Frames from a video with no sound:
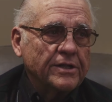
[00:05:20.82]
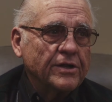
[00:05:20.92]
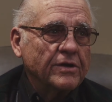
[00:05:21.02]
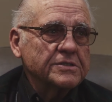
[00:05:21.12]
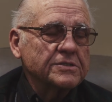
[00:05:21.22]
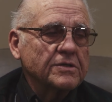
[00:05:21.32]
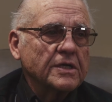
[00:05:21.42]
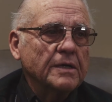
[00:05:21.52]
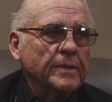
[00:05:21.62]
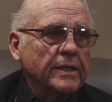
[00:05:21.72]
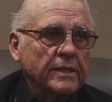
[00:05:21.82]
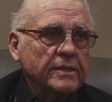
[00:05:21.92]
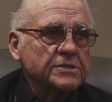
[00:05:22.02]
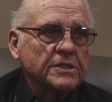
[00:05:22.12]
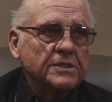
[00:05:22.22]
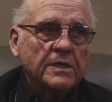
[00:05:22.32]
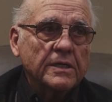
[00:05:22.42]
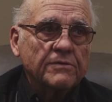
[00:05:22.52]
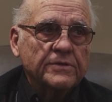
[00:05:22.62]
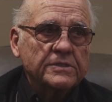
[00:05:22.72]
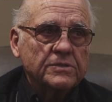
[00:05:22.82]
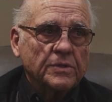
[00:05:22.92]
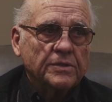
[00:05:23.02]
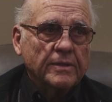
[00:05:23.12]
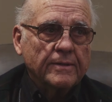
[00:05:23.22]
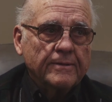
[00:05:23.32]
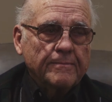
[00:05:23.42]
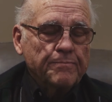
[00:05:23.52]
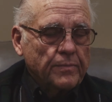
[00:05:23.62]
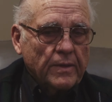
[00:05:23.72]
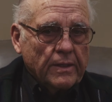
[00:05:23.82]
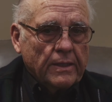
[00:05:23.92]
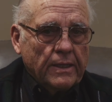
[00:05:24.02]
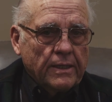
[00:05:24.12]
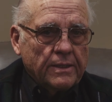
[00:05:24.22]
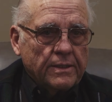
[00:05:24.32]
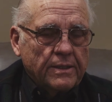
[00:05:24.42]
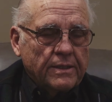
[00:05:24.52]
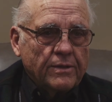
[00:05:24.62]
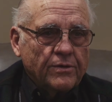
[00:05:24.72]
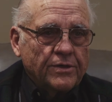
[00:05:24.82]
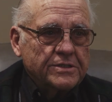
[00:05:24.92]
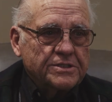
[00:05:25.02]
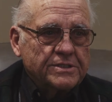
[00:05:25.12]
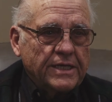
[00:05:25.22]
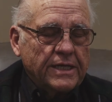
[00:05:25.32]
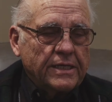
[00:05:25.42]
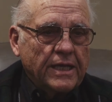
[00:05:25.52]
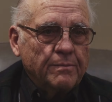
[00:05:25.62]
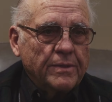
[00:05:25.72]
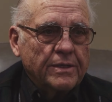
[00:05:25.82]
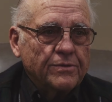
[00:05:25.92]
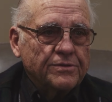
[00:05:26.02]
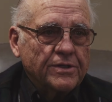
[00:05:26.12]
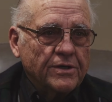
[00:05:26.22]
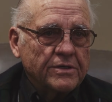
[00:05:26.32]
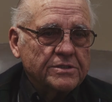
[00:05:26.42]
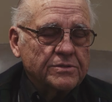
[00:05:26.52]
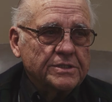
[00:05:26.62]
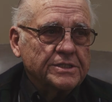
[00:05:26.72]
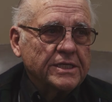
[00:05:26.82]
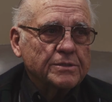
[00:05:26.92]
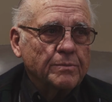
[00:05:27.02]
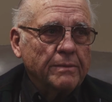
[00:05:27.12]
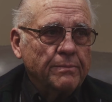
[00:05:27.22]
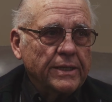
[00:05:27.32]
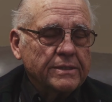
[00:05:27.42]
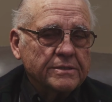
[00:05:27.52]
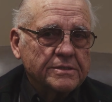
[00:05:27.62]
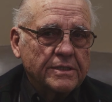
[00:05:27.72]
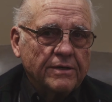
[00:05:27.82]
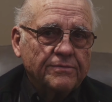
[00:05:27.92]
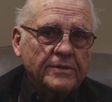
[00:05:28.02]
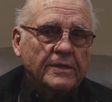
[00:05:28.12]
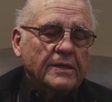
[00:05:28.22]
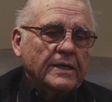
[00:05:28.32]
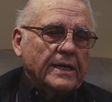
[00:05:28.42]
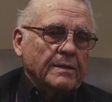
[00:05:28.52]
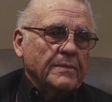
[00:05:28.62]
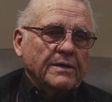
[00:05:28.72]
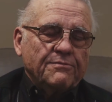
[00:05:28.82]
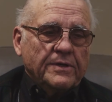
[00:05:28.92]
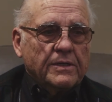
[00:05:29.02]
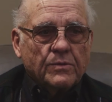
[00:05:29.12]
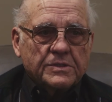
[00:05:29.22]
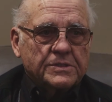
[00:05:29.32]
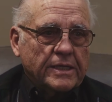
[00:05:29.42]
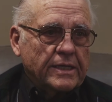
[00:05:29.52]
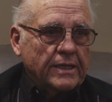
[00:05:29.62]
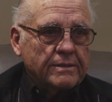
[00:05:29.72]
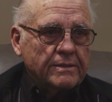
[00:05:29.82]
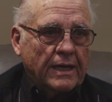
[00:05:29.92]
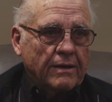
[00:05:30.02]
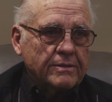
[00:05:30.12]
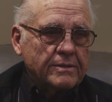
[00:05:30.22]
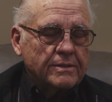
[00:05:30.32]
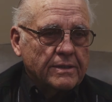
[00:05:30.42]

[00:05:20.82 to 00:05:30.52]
and the nurses will come in and they'll sit there and they'll visit with you. And the nurse's aide came in with the nurse to adjust my bed and stuff, and my feet were sticking out